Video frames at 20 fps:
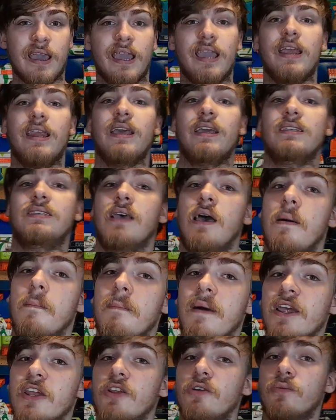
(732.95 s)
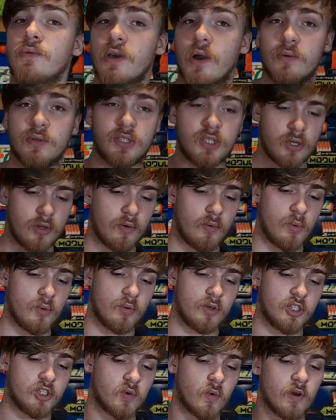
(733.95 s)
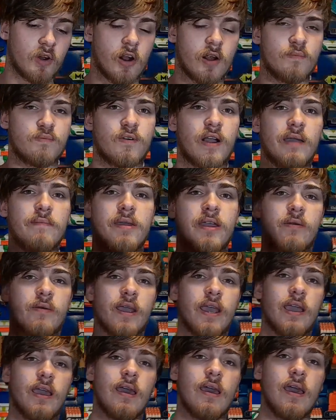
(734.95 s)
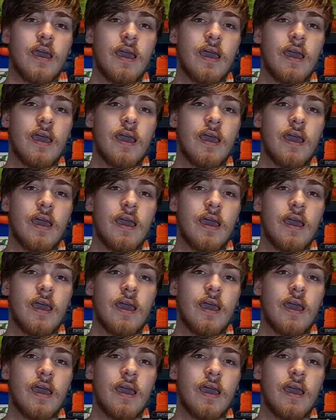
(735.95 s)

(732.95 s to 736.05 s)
It is my new go-to short dart primary